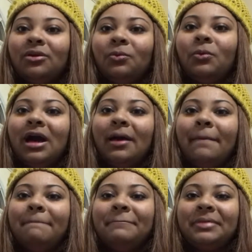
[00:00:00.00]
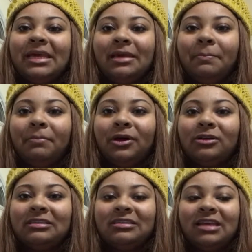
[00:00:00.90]
what people
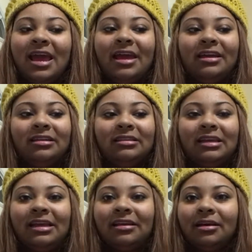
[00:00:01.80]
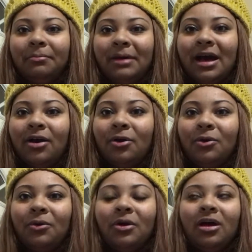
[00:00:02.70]
say and think
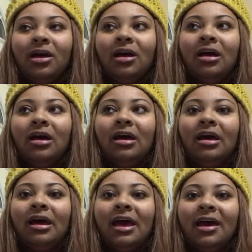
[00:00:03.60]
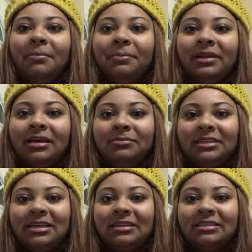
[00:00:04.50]
about
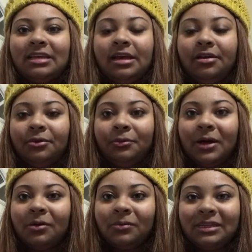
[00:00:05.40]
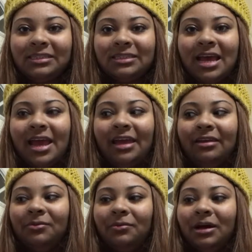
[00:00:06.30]
epileptics, and what we say
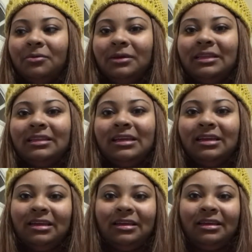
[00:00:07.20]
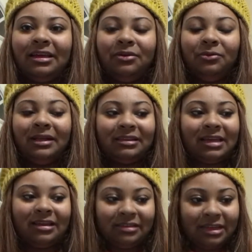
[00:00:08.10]
and what we think and what
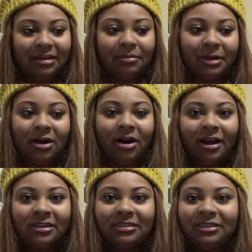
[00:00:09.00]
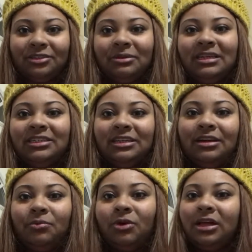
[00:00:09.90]
they think about our situation,
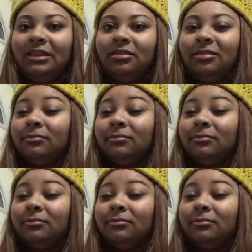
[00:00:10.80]
and what